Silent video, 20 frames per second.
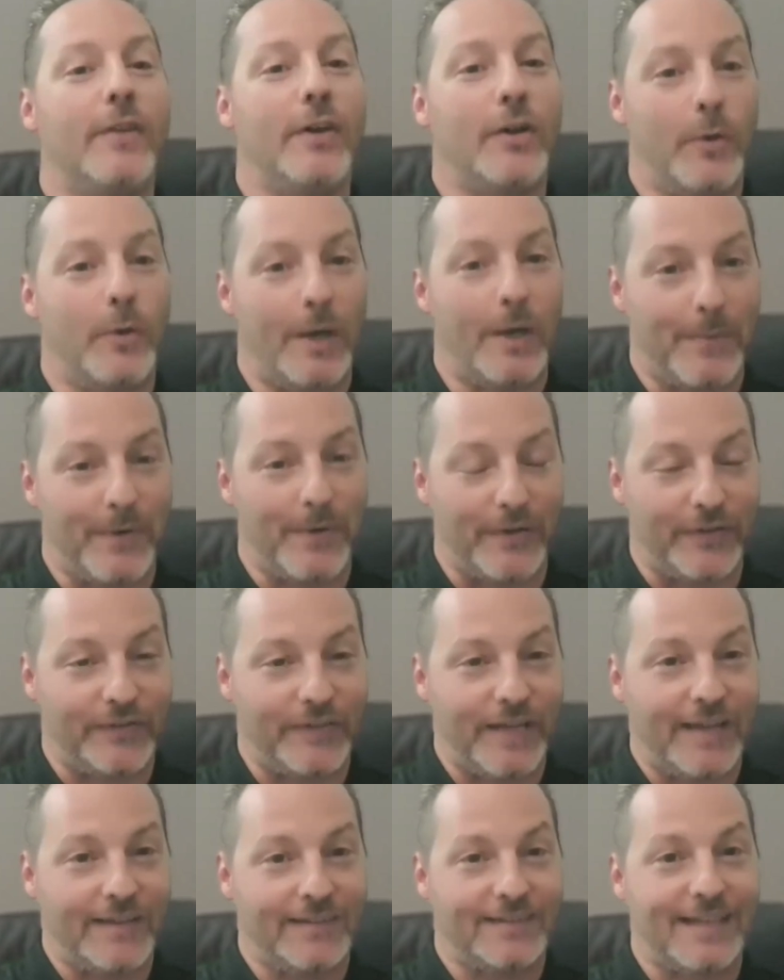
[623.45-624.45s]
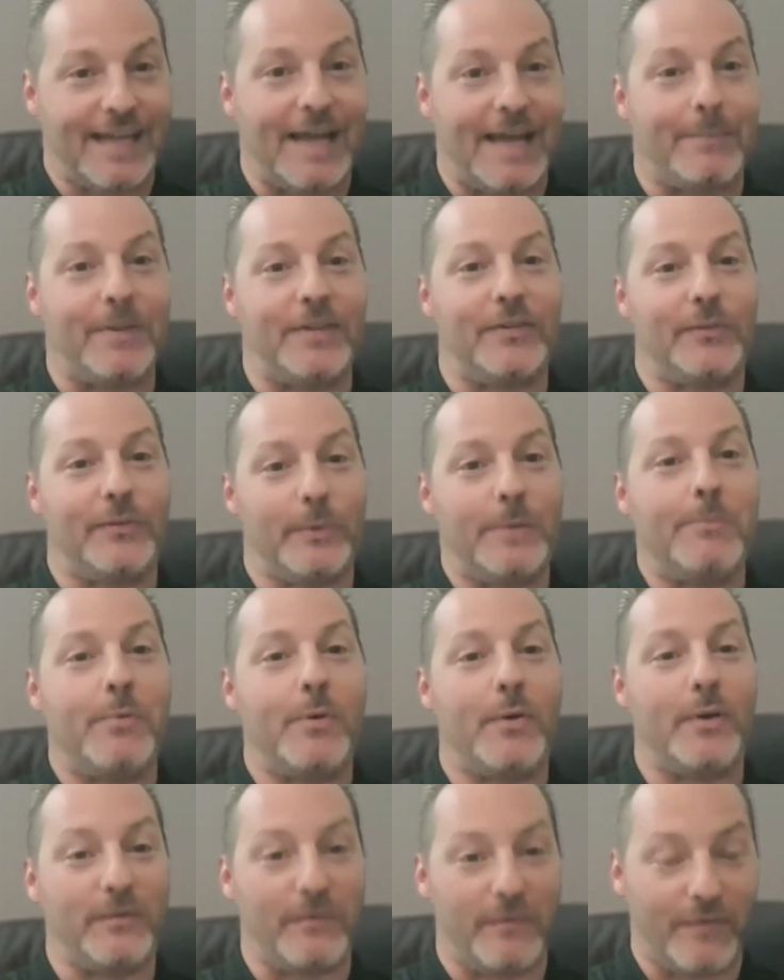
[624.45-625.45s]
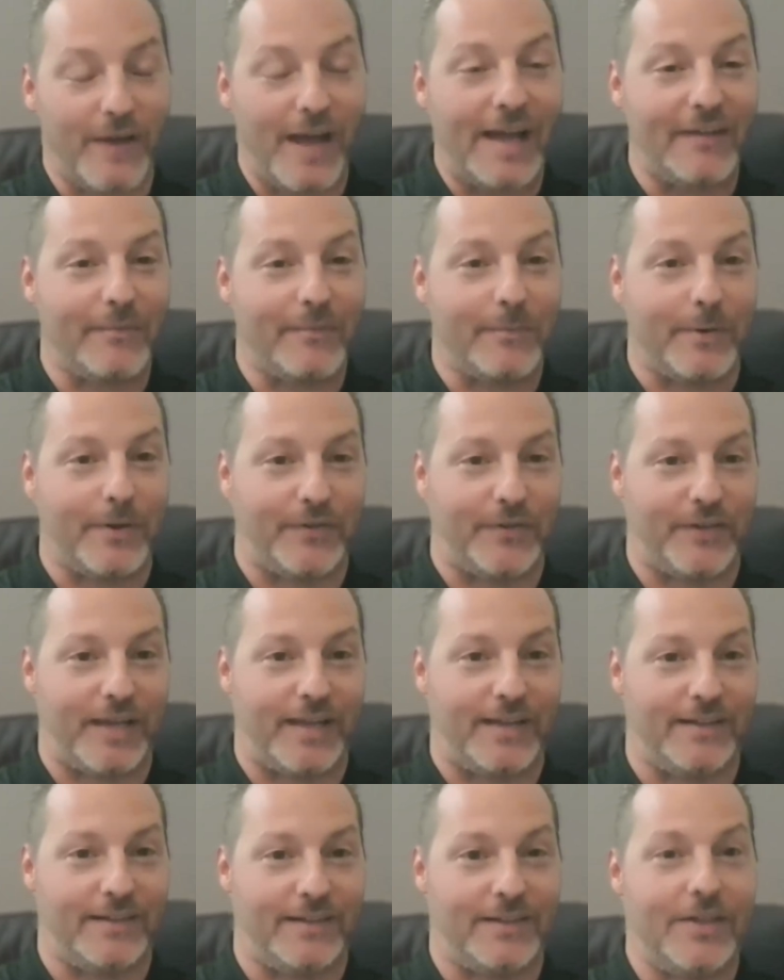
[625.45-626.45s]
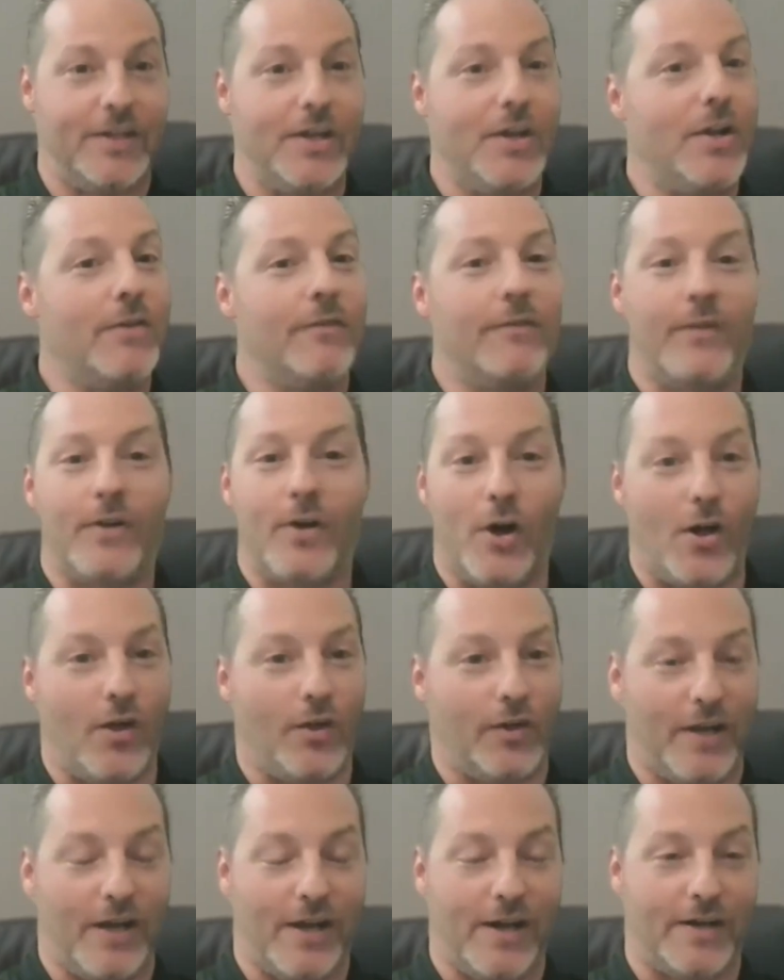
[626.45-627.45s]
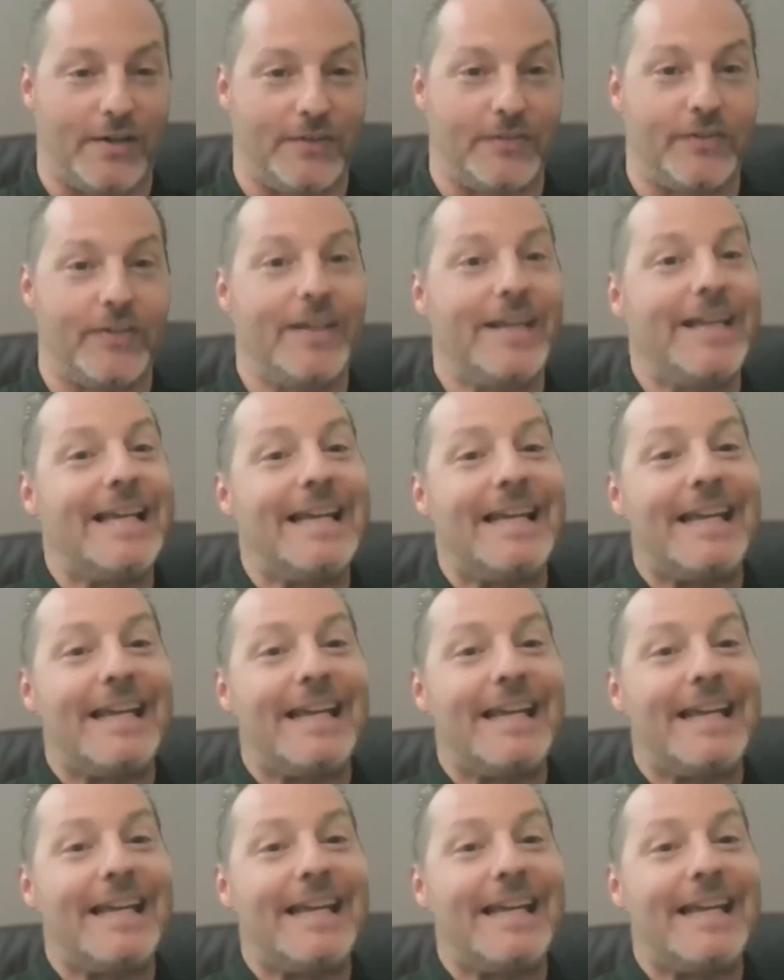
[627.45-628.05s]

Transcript: For QuickBooks Desktop, it's 3.5% for all cards.